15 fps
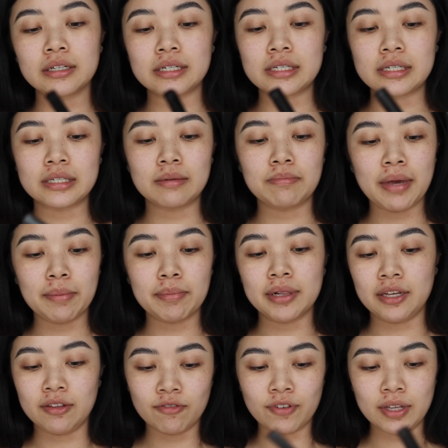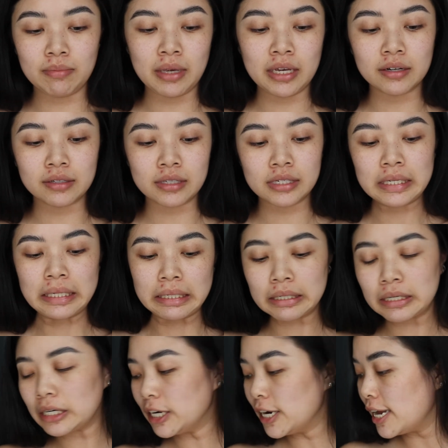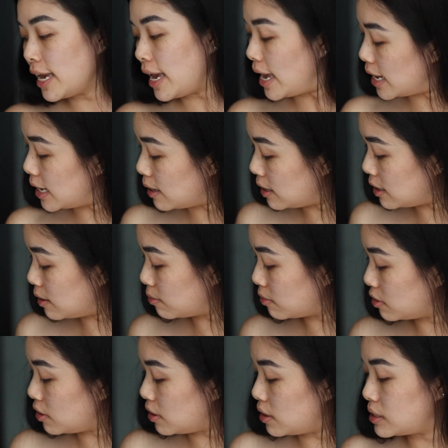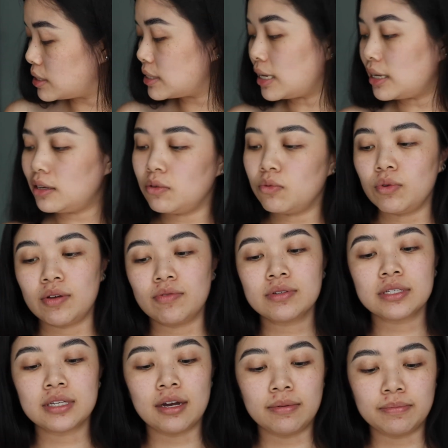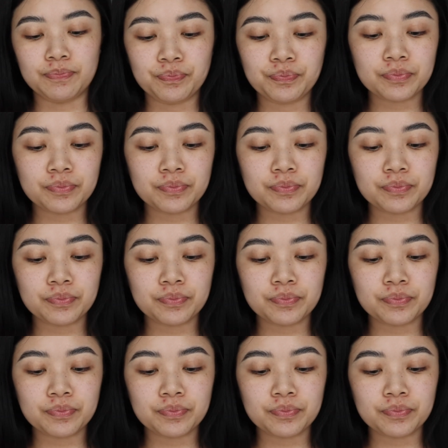This is the Maybelline Fit Me concealer, and then I'm gonna set it with some